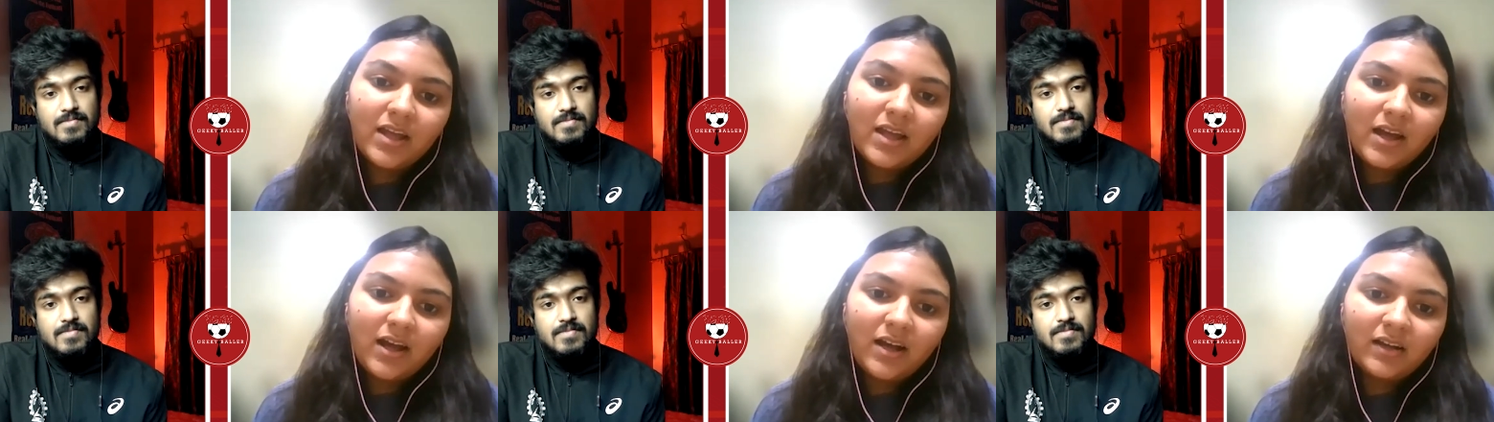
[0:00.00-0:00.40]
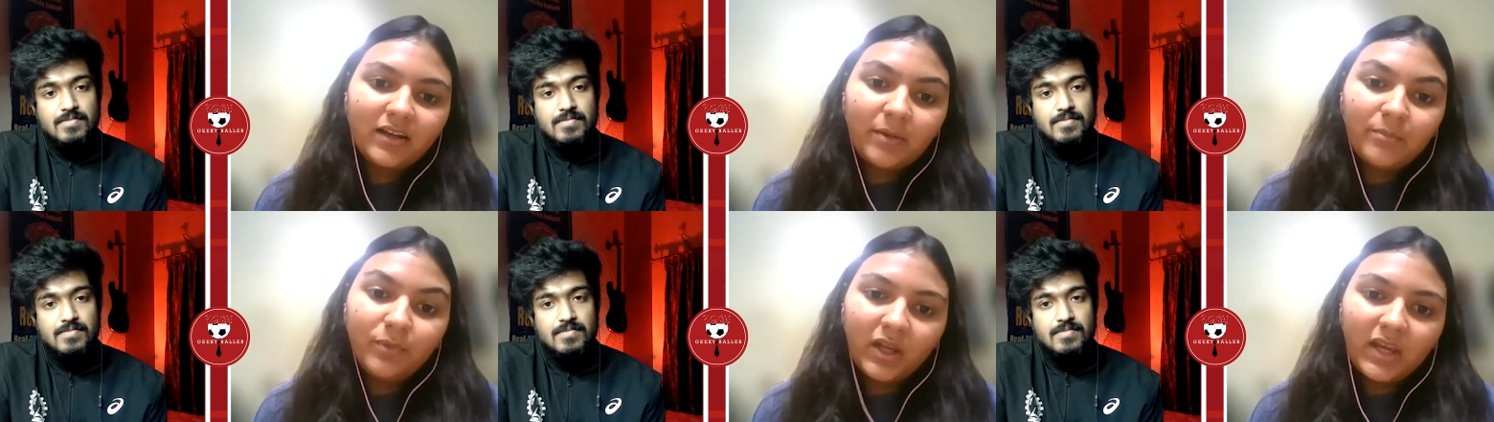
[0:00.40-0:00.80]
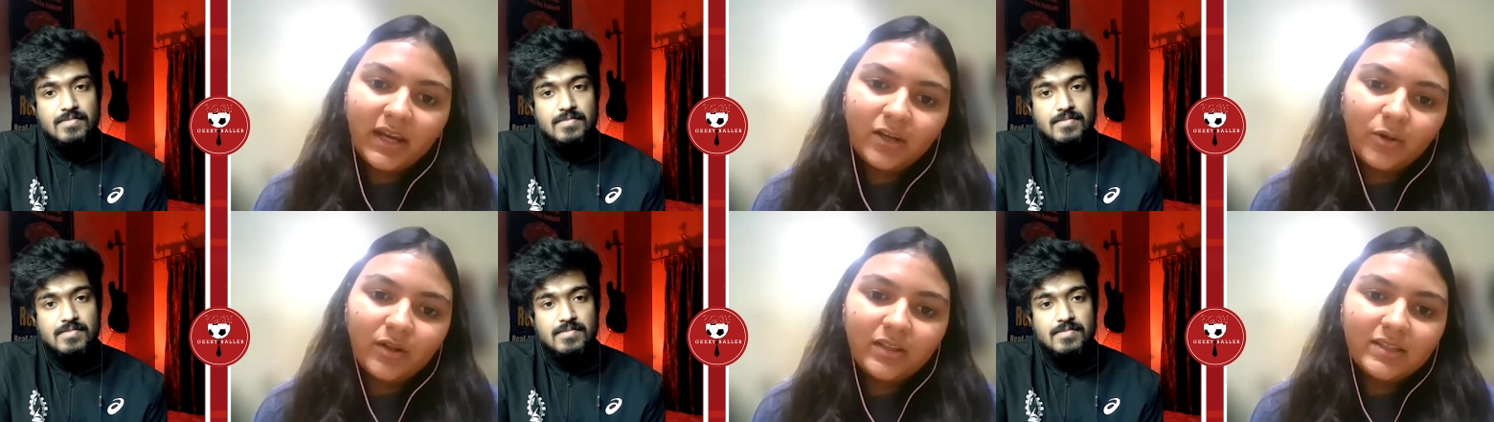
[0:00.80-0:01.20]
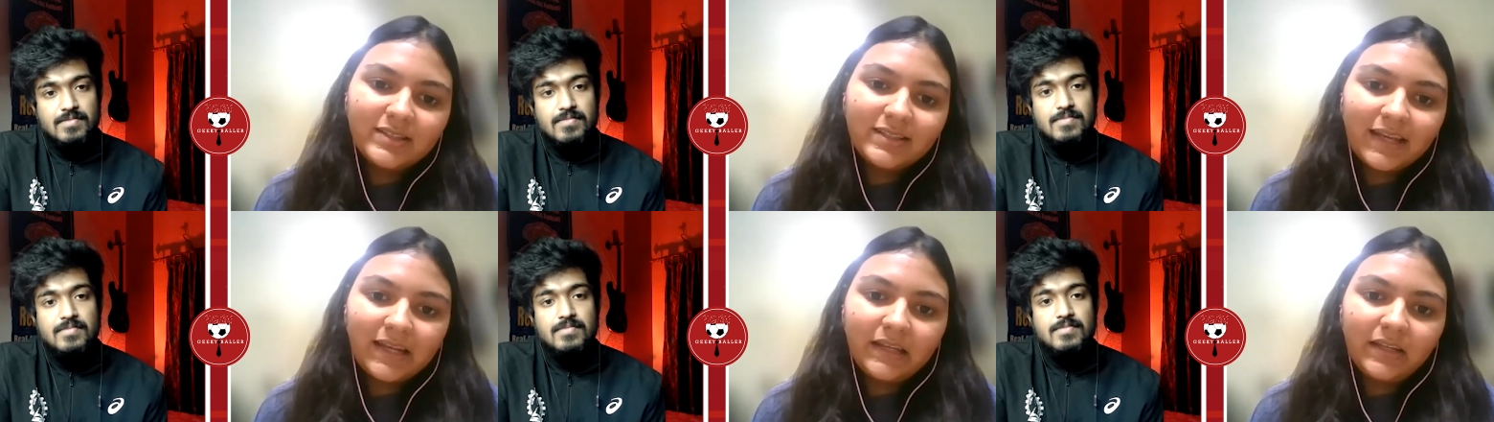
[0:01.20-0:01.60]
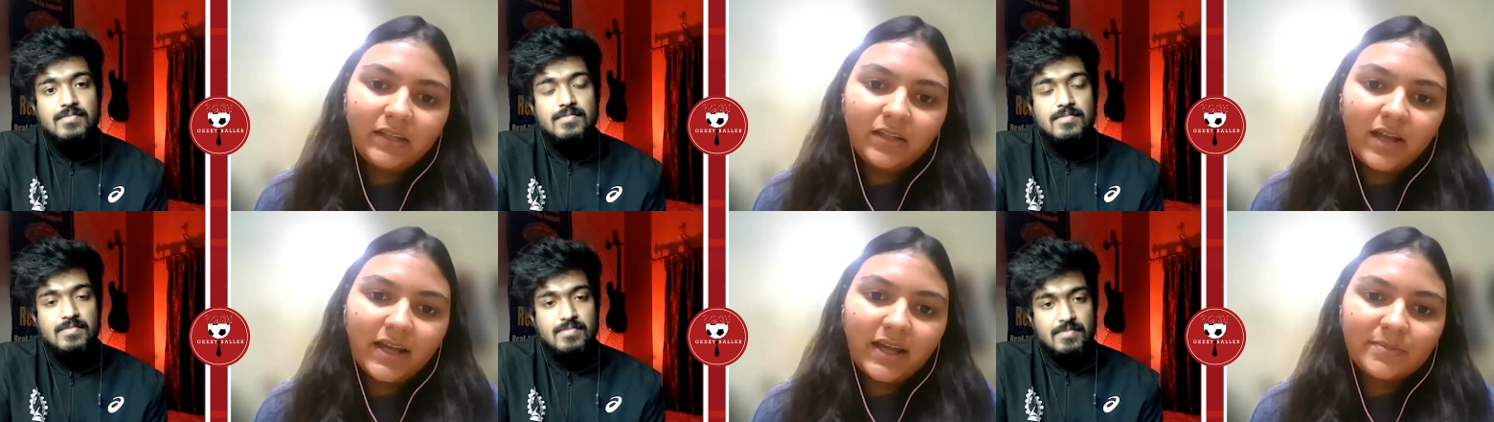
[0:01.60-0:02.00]
Speaker 1: uh, communicate all these
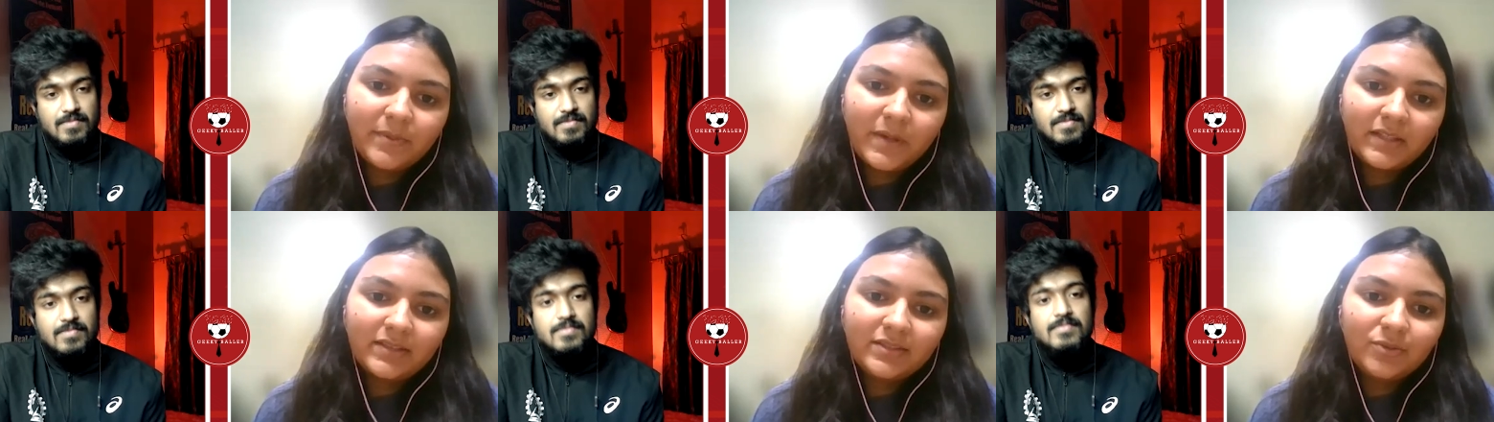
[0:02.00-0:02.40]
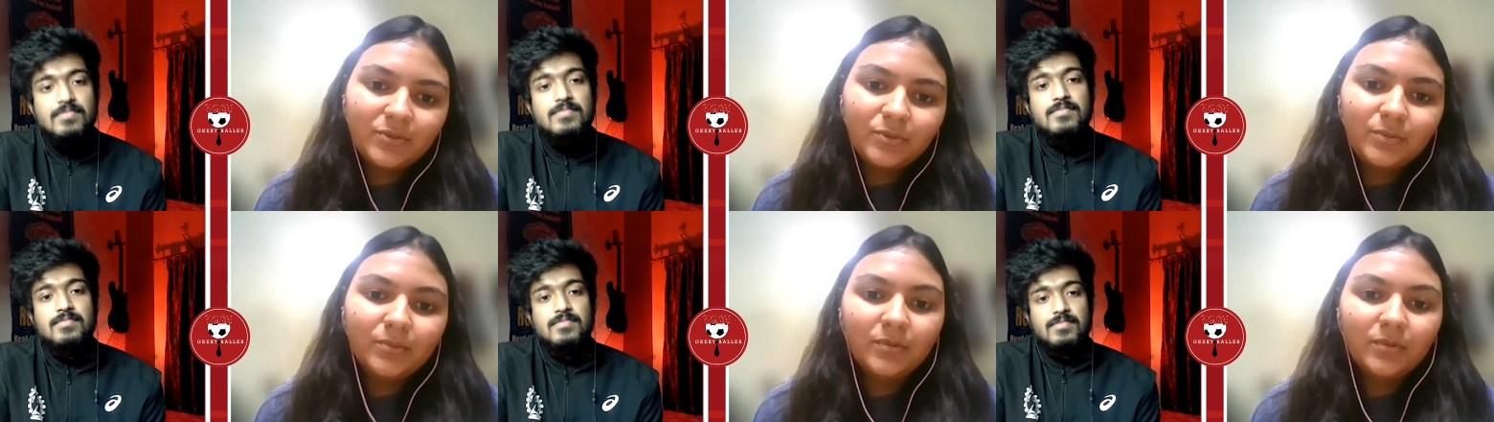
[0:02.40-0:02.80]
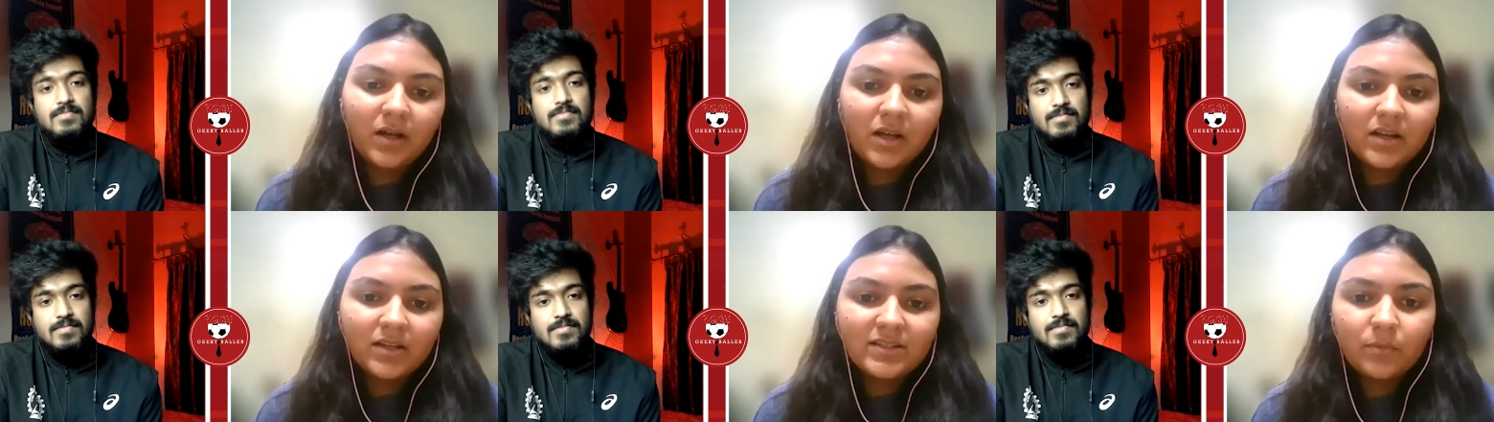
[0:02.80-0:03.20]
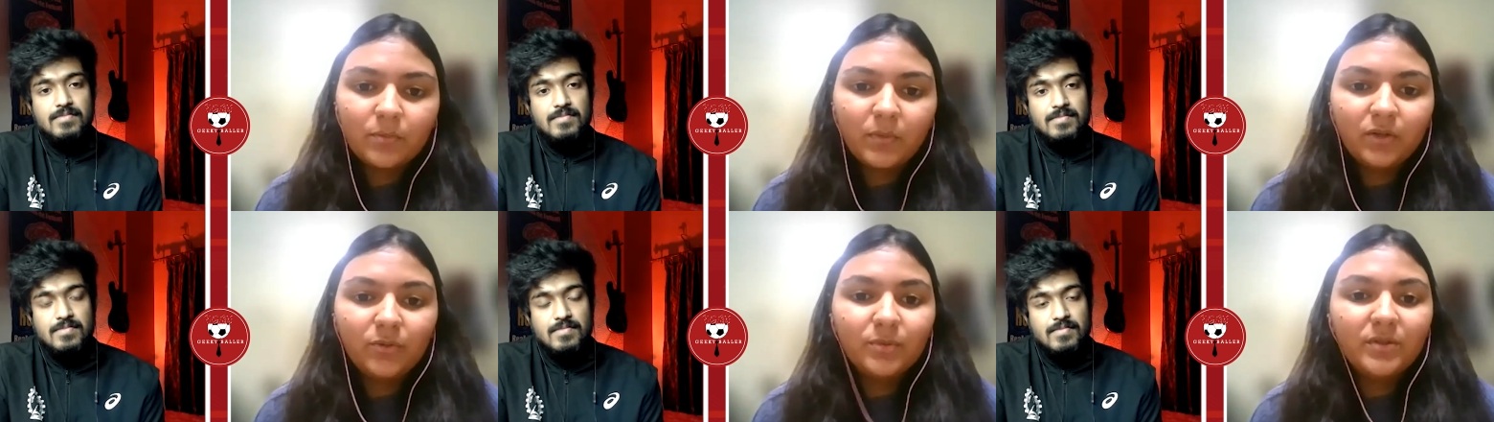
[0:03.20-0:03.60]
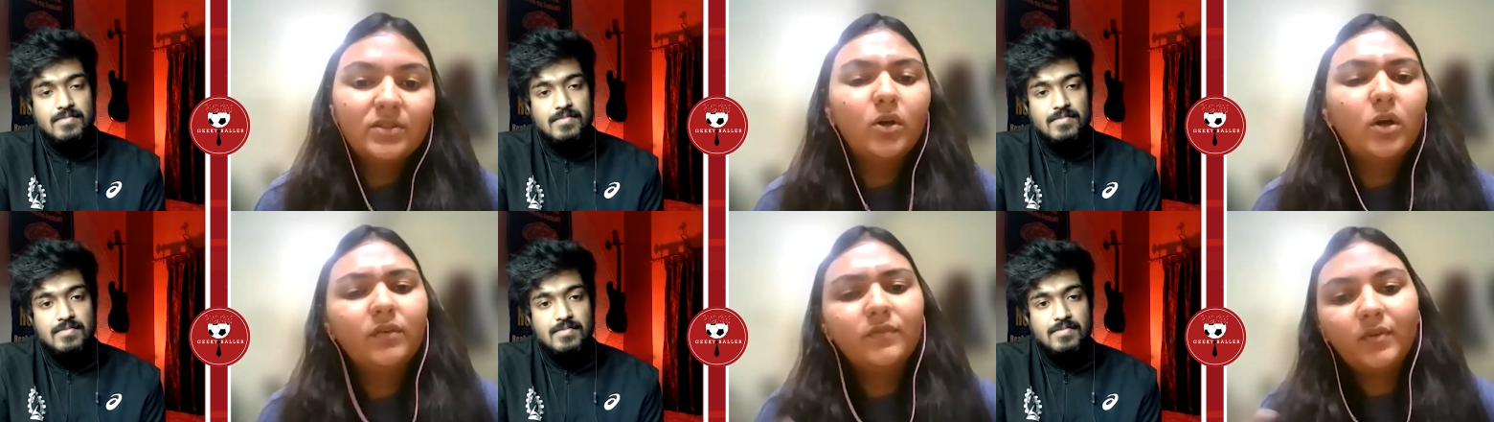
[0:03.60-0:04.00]
technical aspects to uh, someone who is
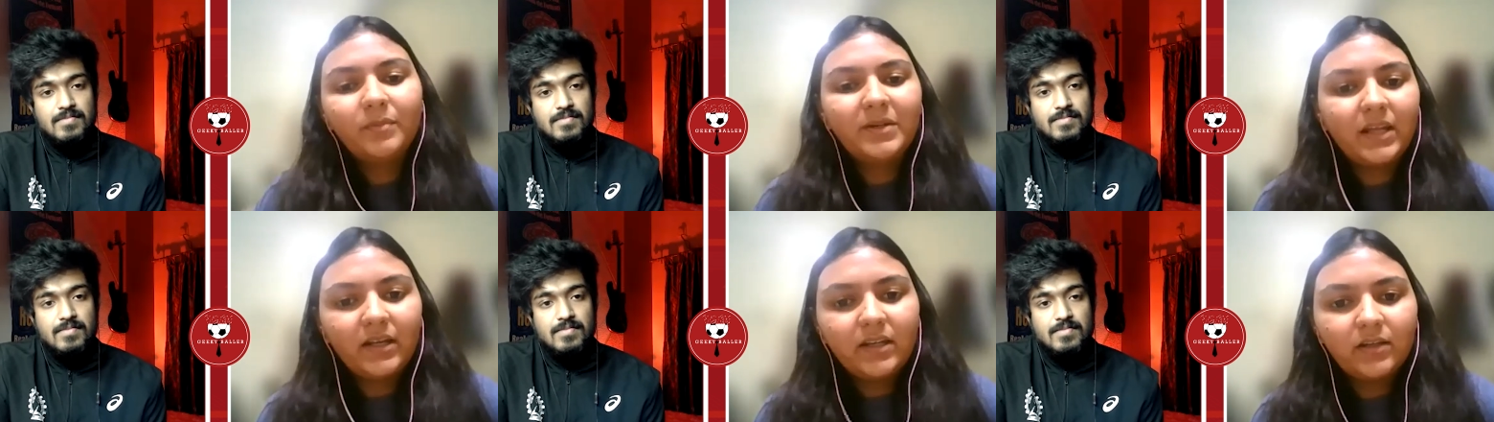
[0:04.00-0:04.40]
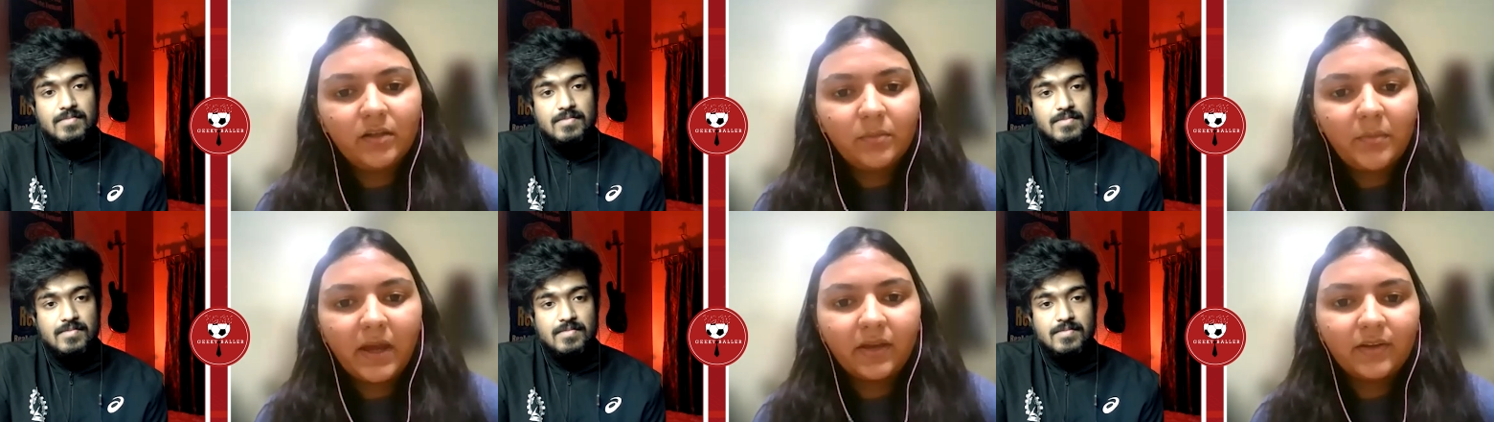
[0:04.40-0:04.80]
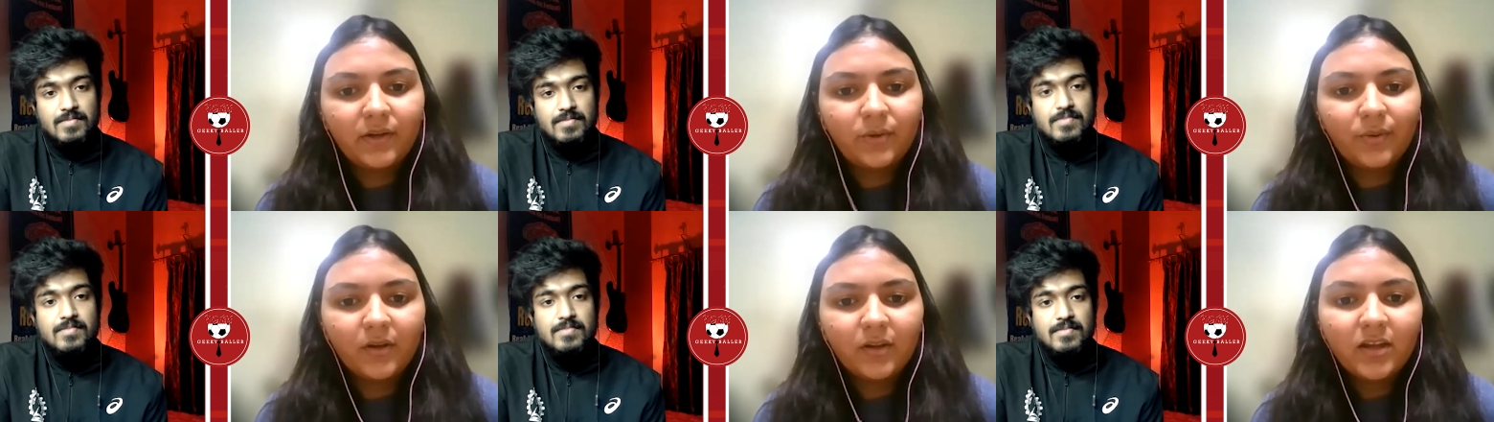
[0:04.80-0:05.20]
not from a technical background